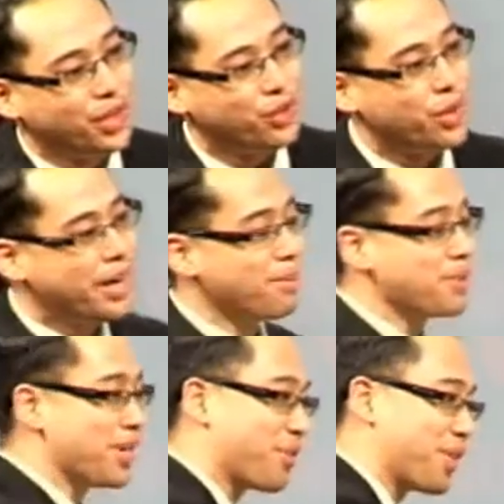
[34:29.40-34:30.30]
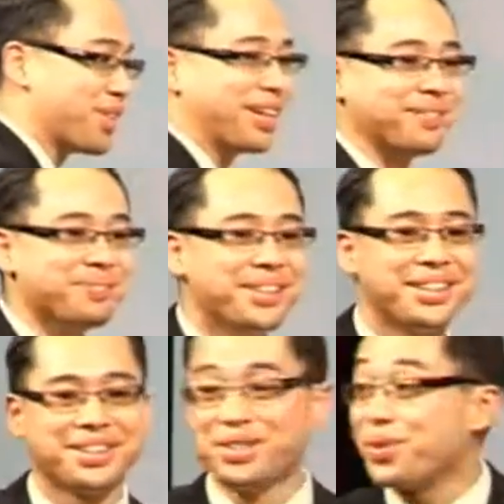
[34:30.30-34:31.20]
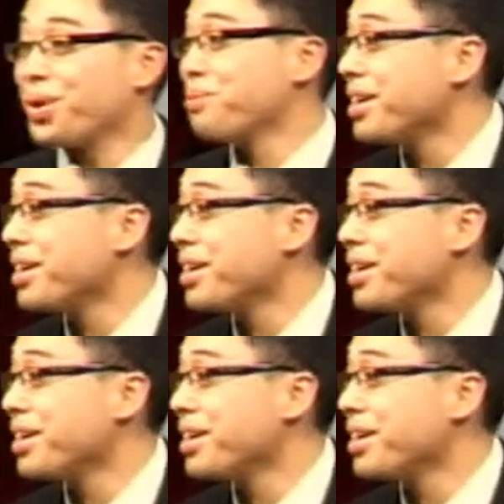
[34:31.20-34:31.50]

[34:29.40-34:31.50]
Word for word: video games and everything. You know what I